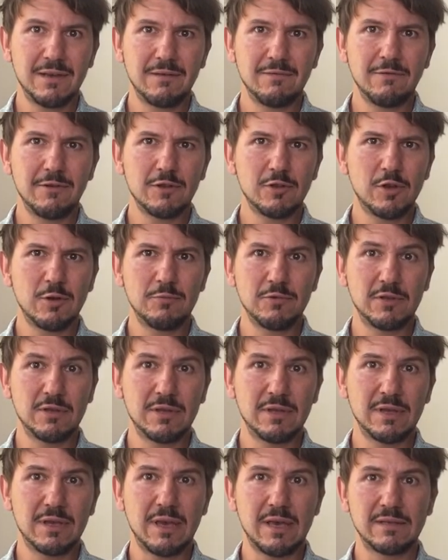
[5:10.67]
What
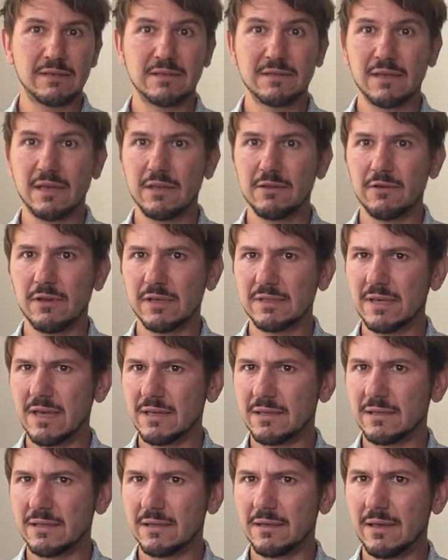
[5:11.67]
community cases can you
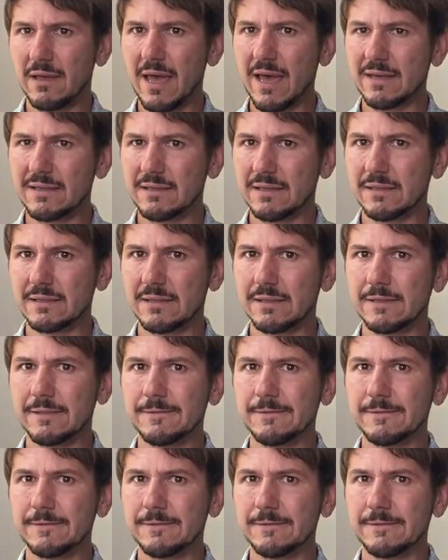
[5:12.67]
access?